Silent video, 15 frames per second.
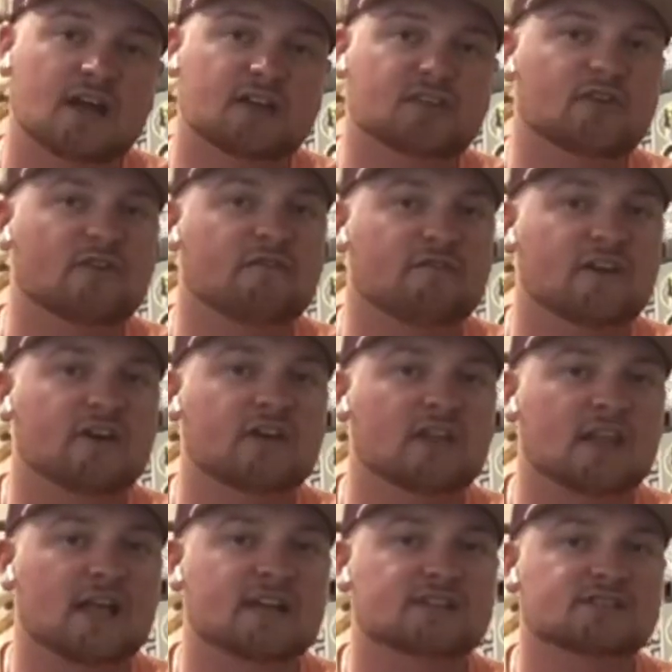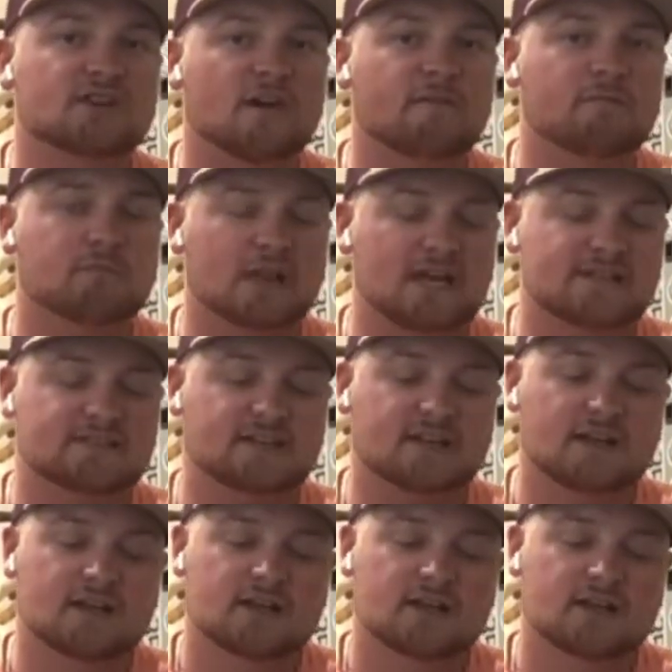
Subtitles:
they're very light, soft plastic.